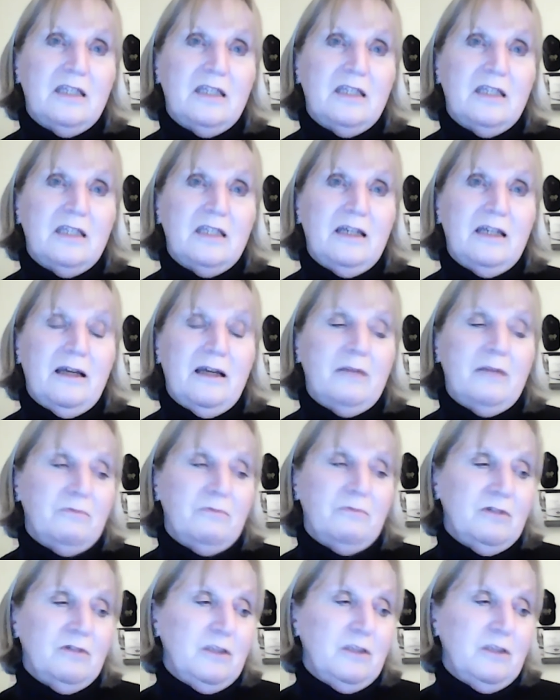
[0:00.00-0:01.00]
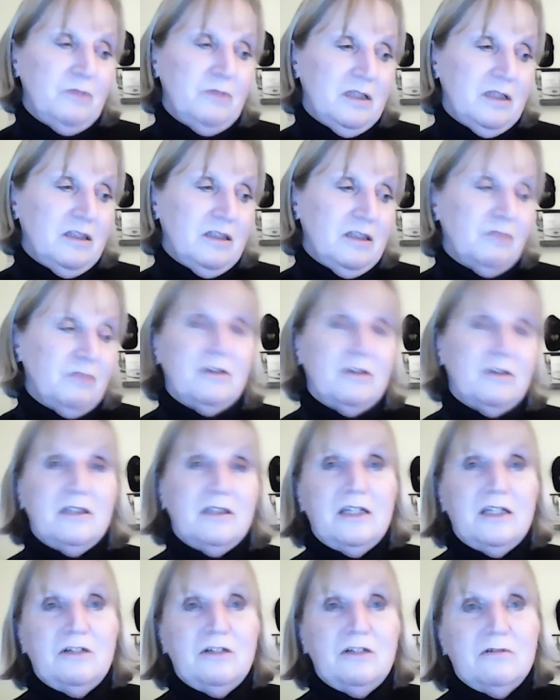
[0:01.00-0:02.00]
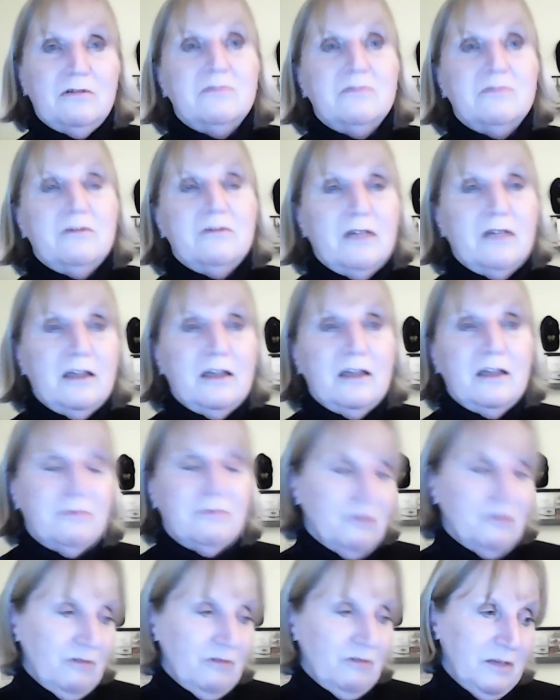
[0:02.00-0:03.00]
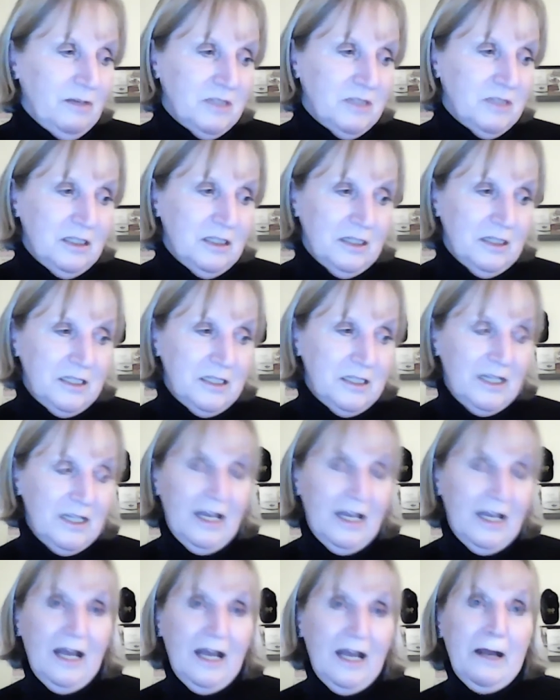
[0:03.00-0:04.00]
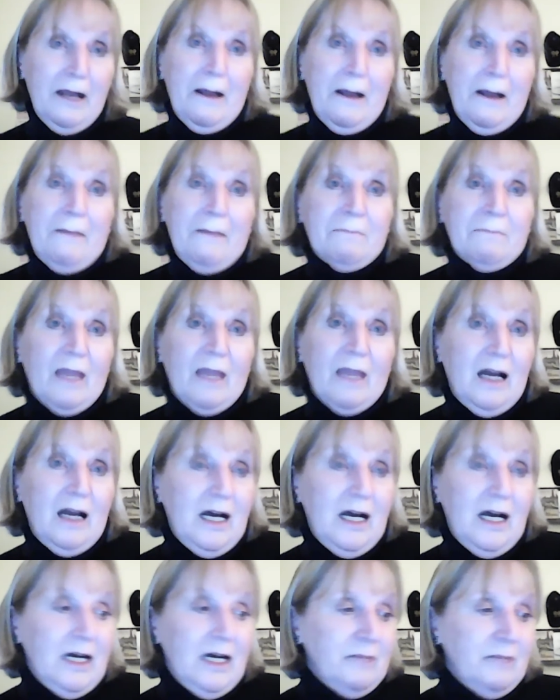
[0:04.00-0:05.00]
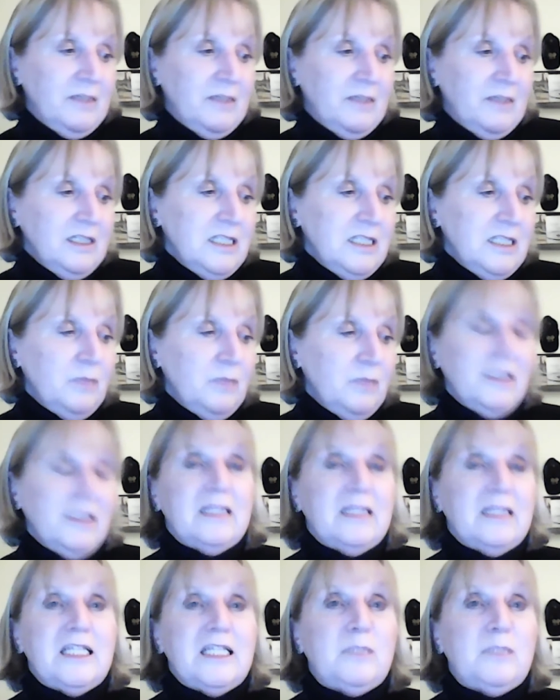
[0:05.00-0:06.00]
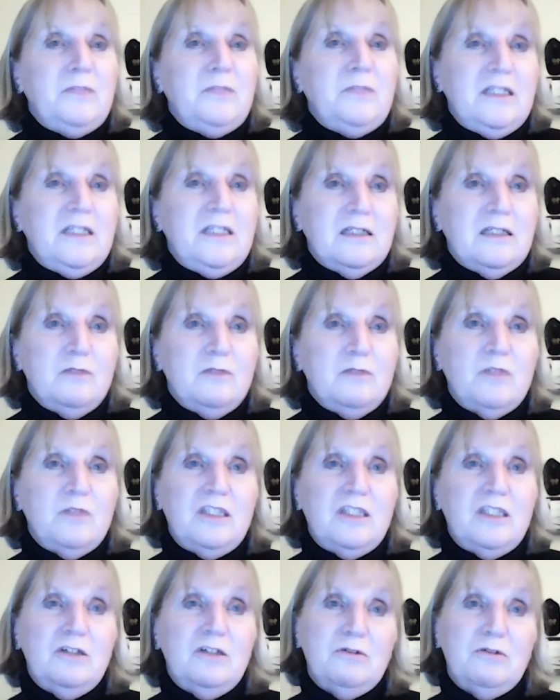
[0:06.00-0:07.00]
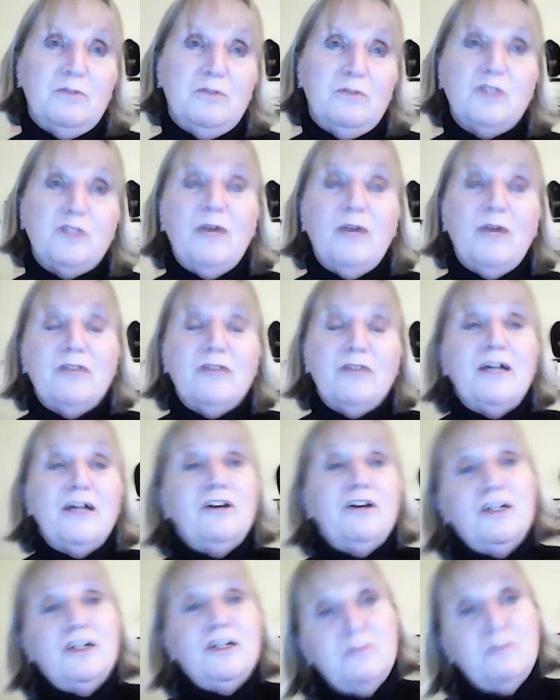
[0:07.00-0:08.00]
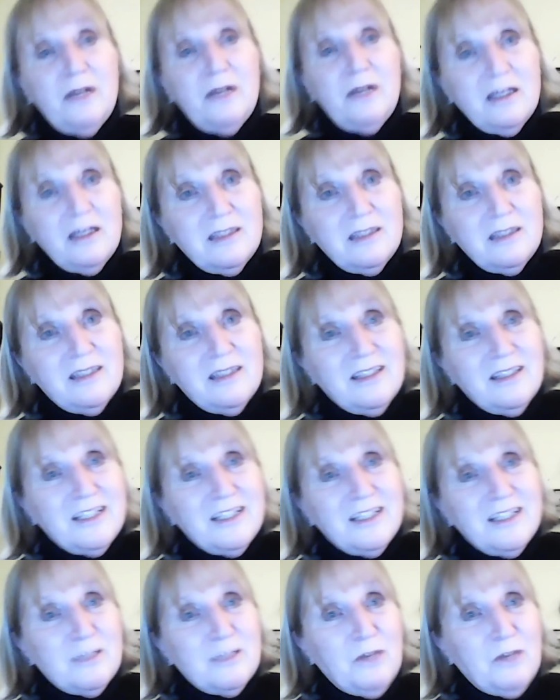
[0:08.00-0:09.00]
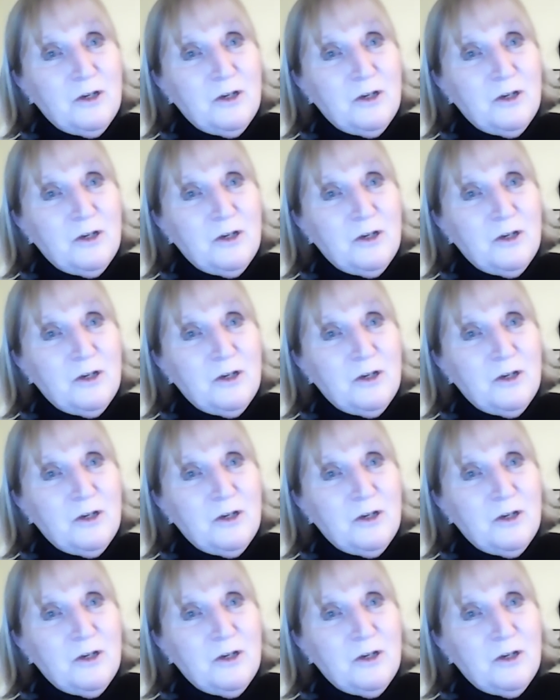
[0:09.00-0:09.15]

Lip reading: And I'm really, really thrilled that you're on our program tonight. Elizabeth, let's begin with you. Would you rather I call you Beth? Does it matter?